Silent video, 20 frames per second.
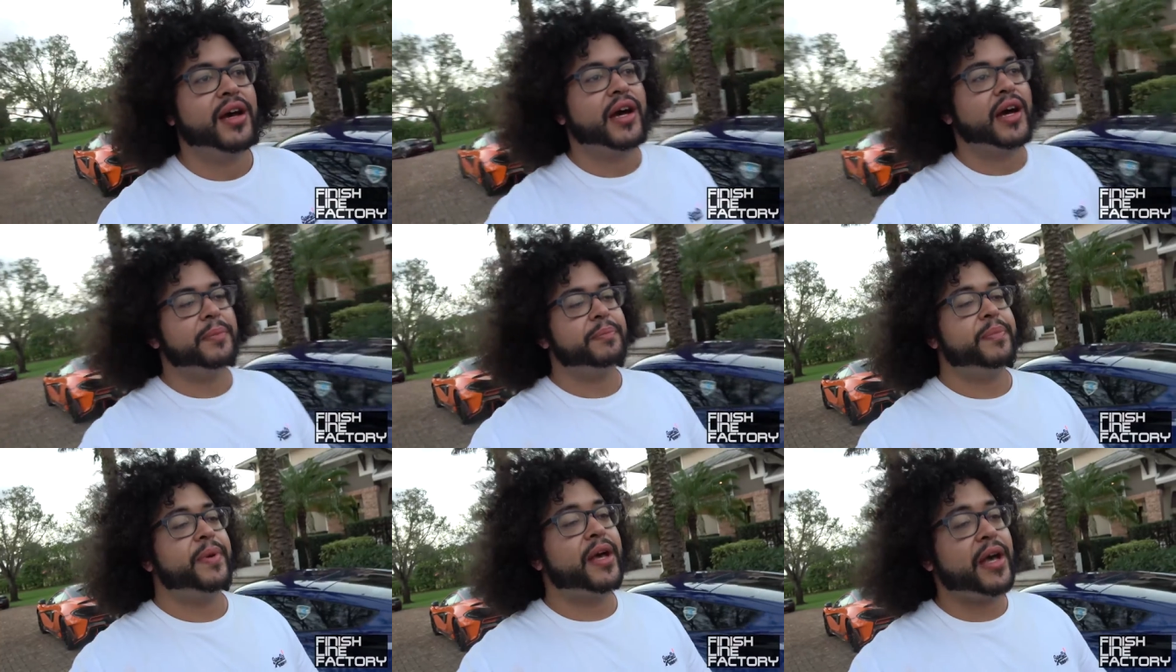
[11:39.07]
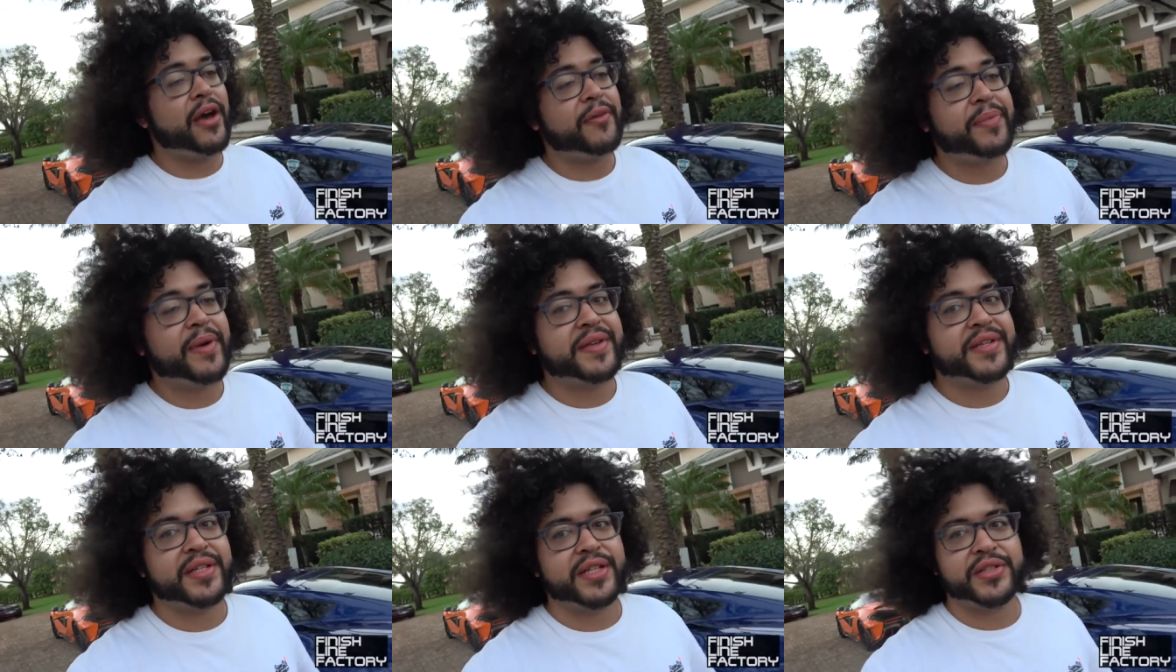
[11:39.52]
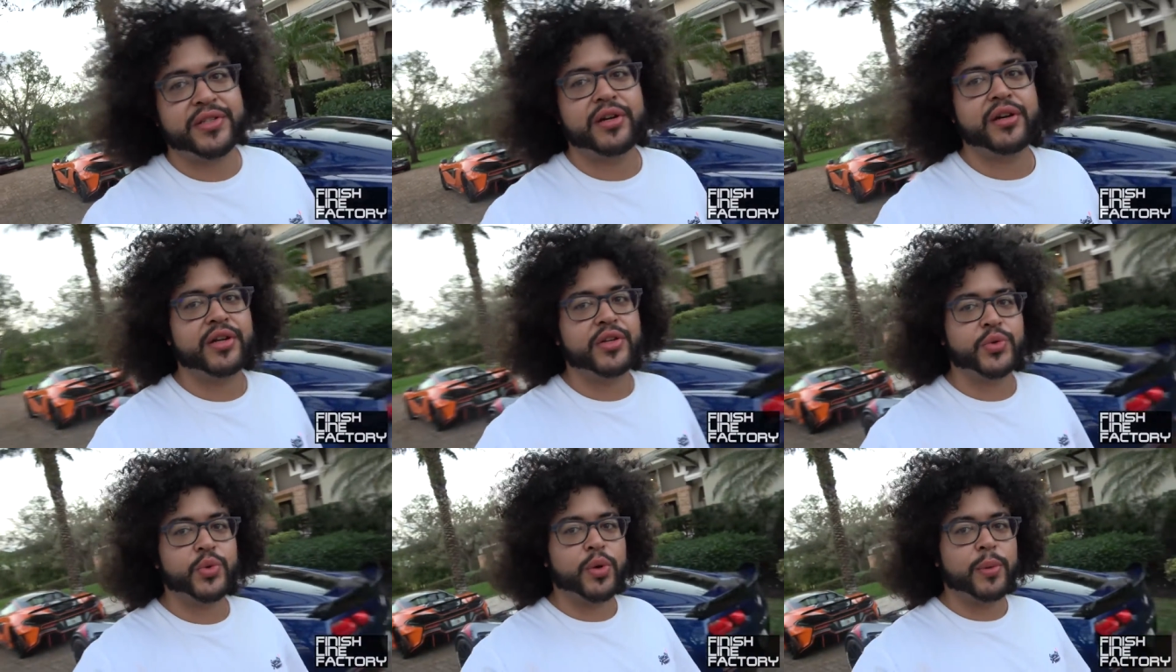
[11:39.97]
I, ba I basically
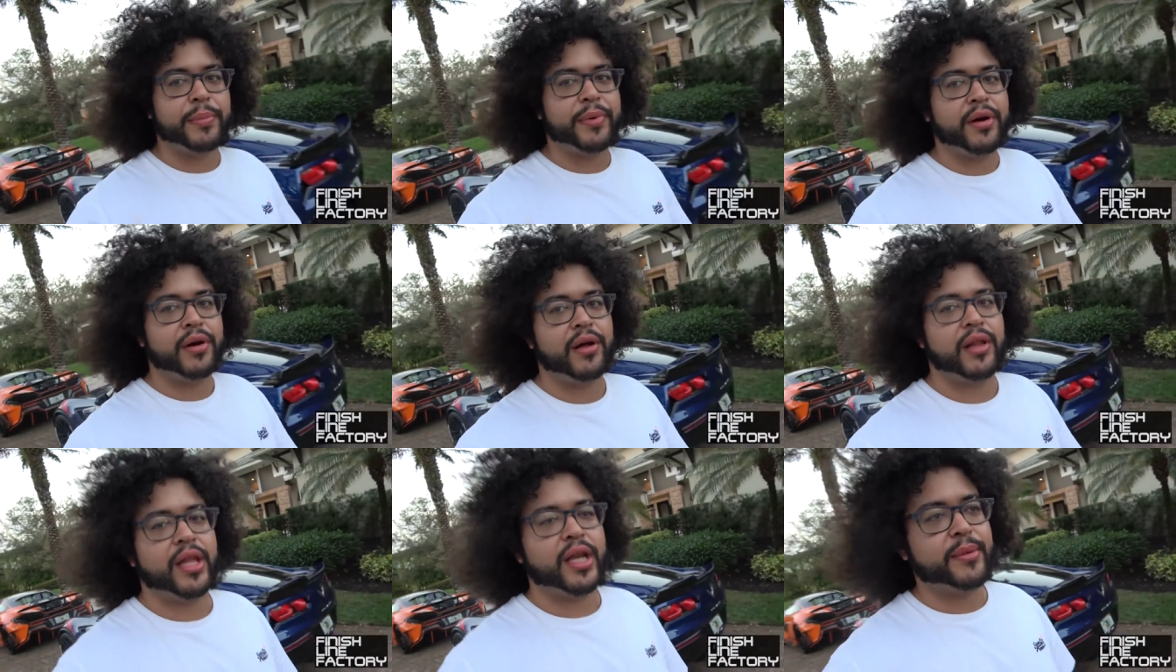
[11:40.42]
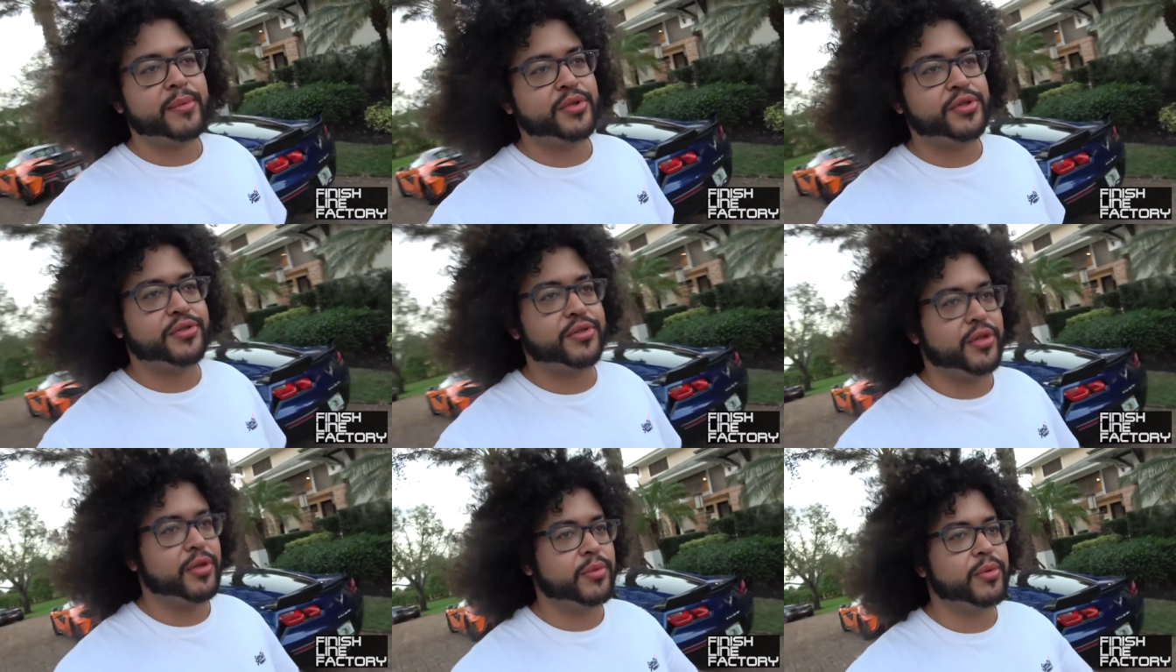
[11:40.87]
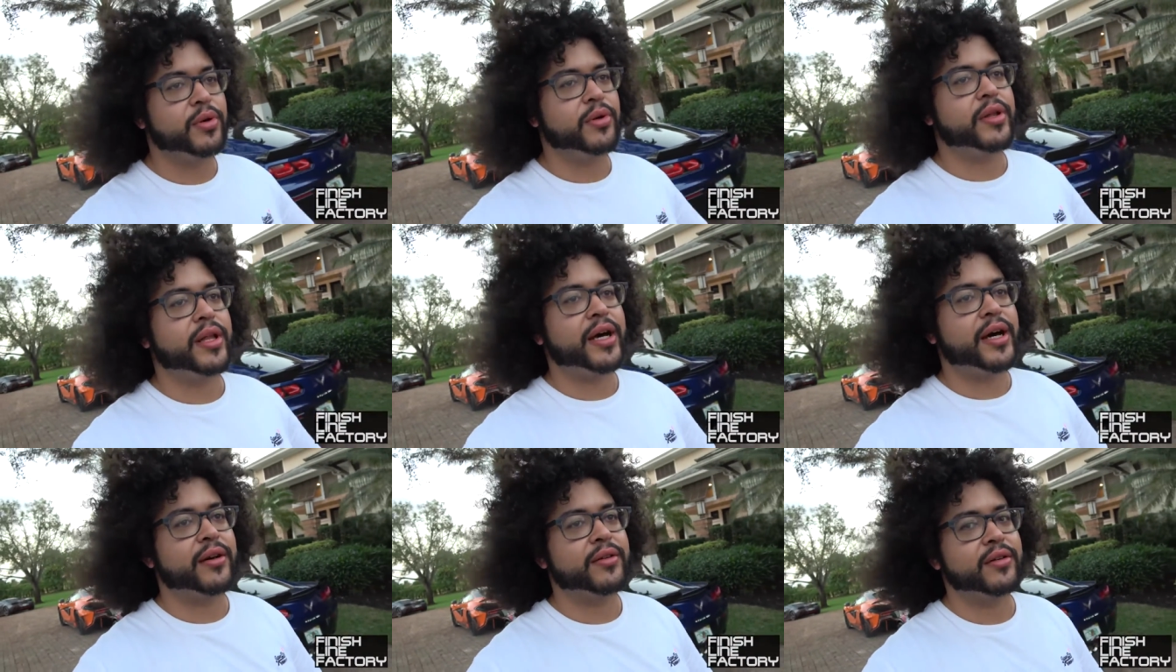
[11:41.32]
turned into a ball, and I'm just gonna
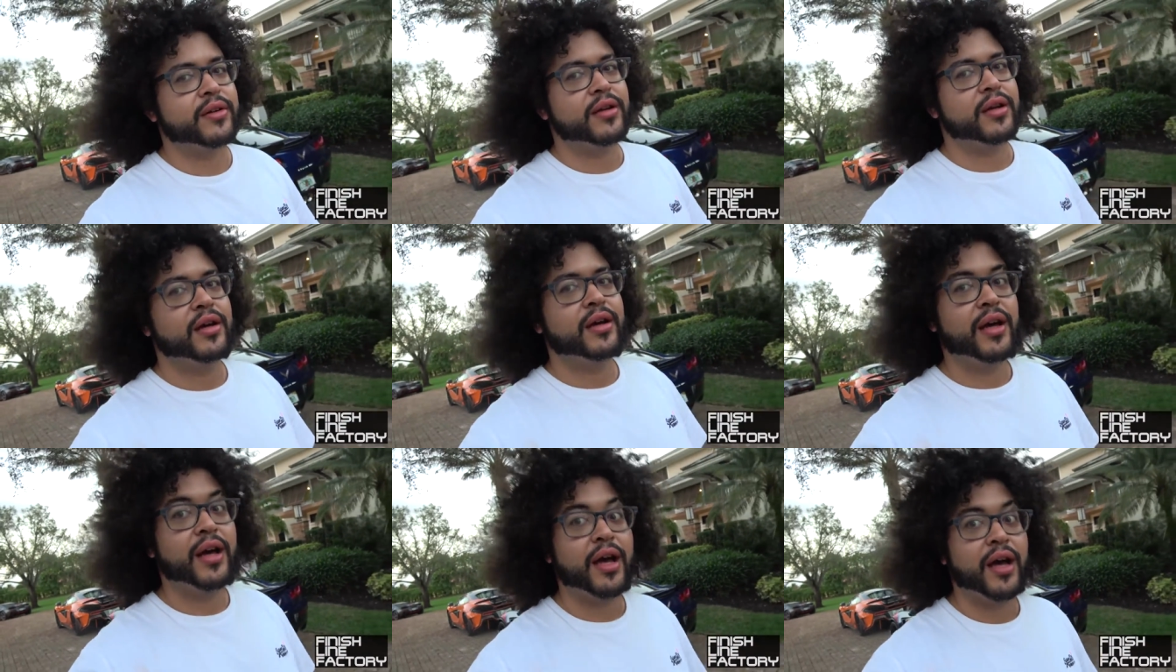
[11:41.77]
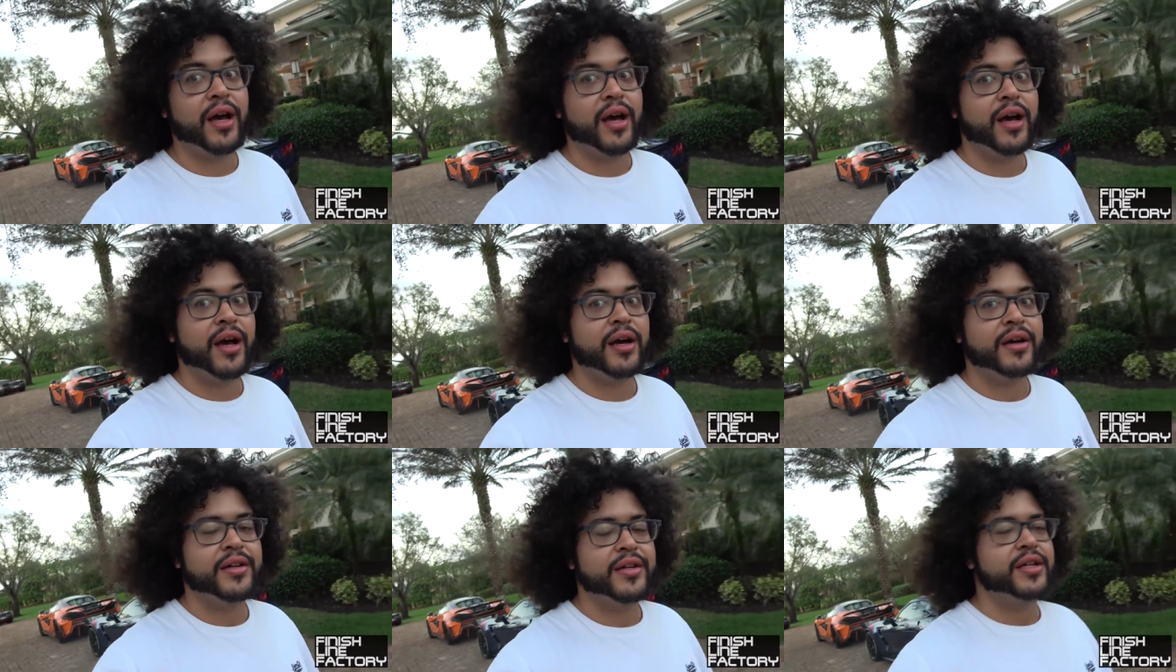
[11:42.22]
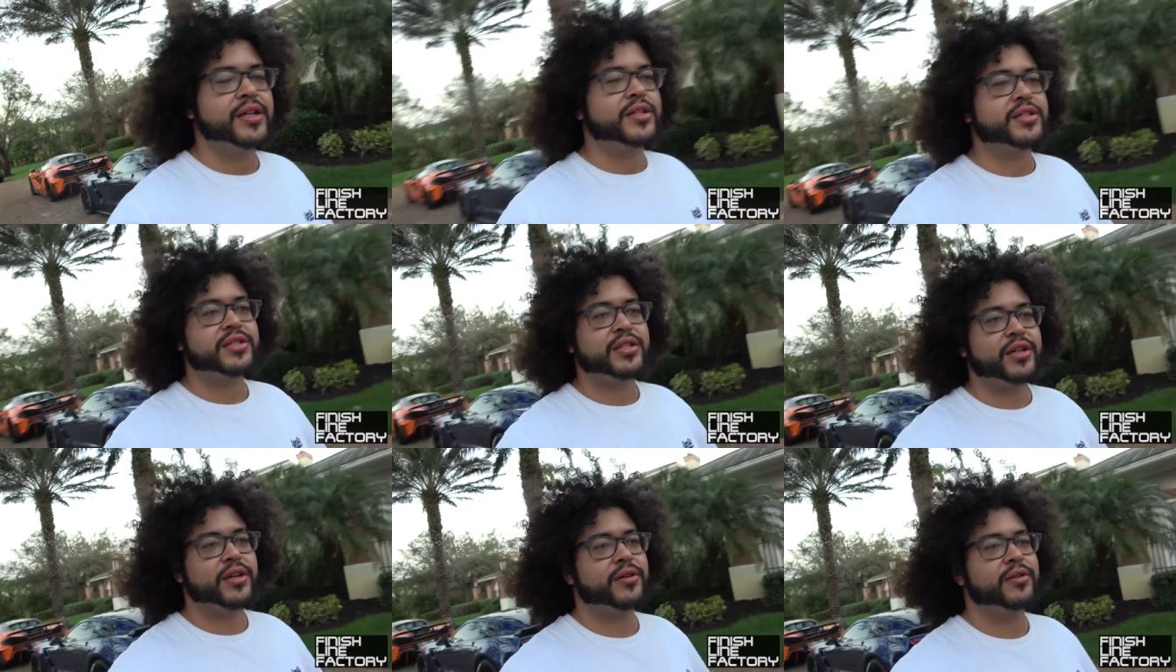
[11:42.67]
roll out.
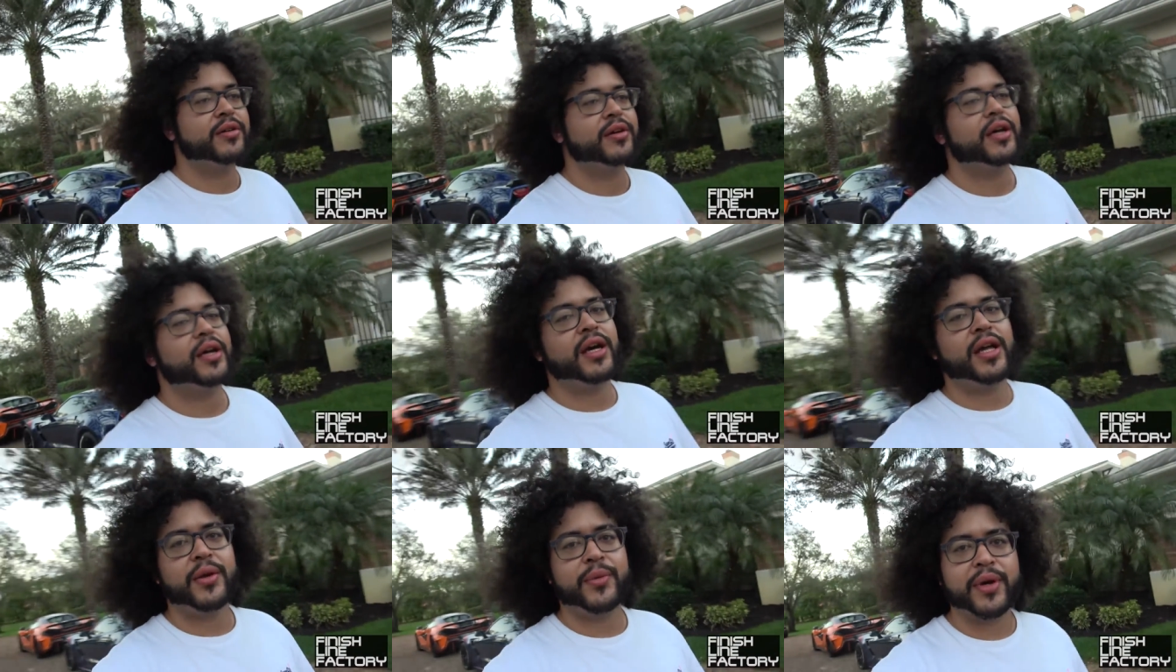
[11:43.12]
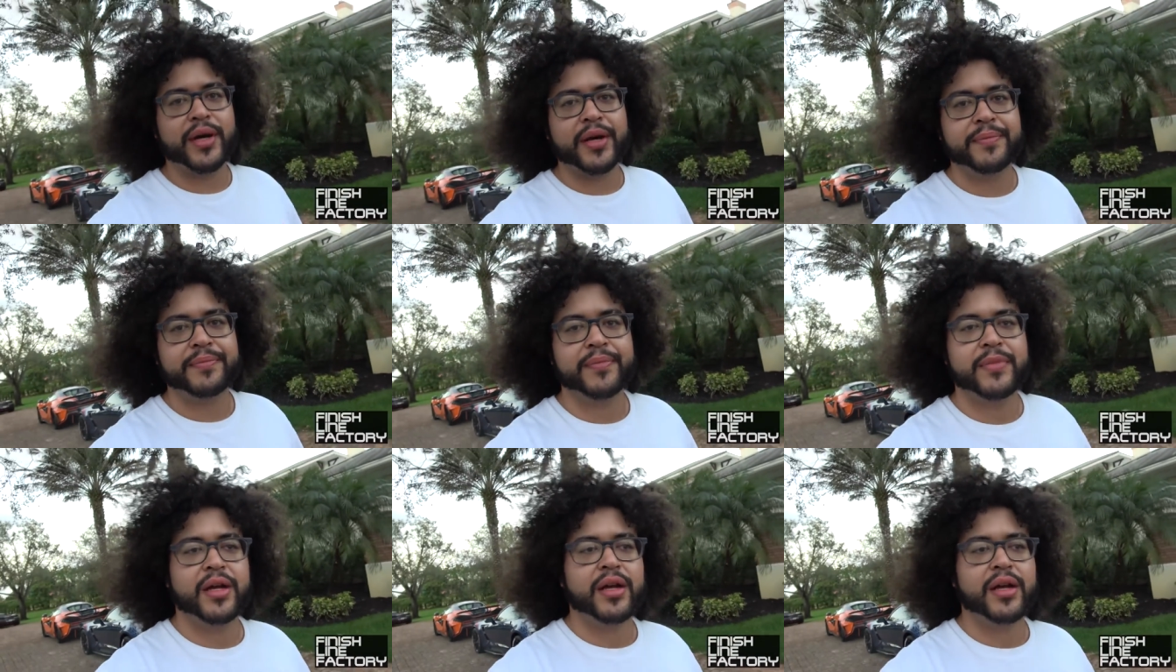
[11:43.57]
So anyway,